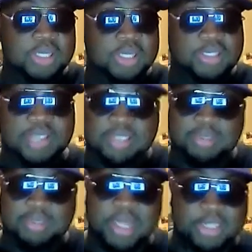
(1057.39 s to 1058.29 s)
sets up a
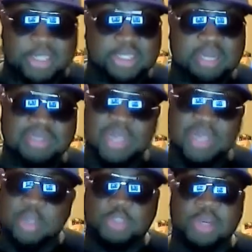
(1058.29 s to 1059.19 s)
lot of shit, but the
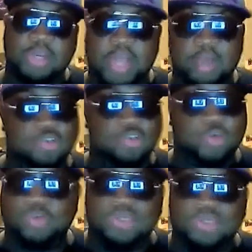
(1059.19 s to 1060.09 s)
intro and the
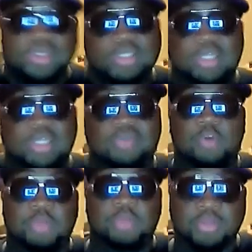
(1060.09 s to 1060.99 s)
outro does nothing for me